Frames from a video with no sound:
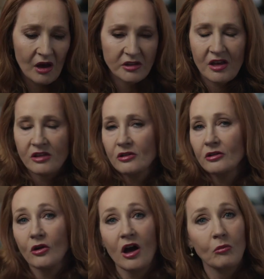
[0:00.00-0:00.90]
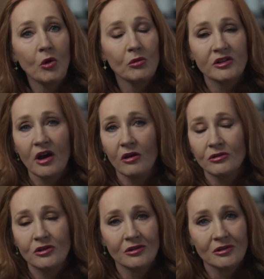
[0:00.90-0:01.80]
I tend to look up what was
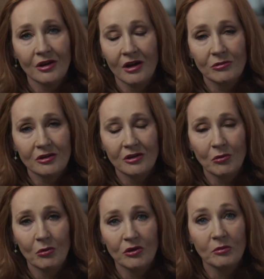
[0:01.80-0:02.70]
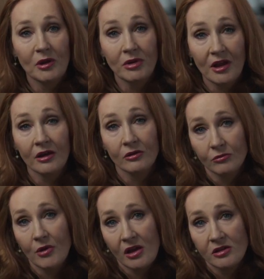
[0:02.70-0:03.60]
current at the time to see what would have been playing on
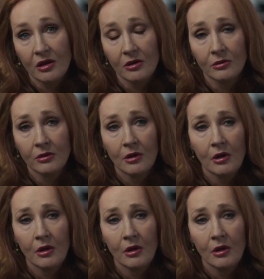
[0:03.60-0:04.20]
the radio.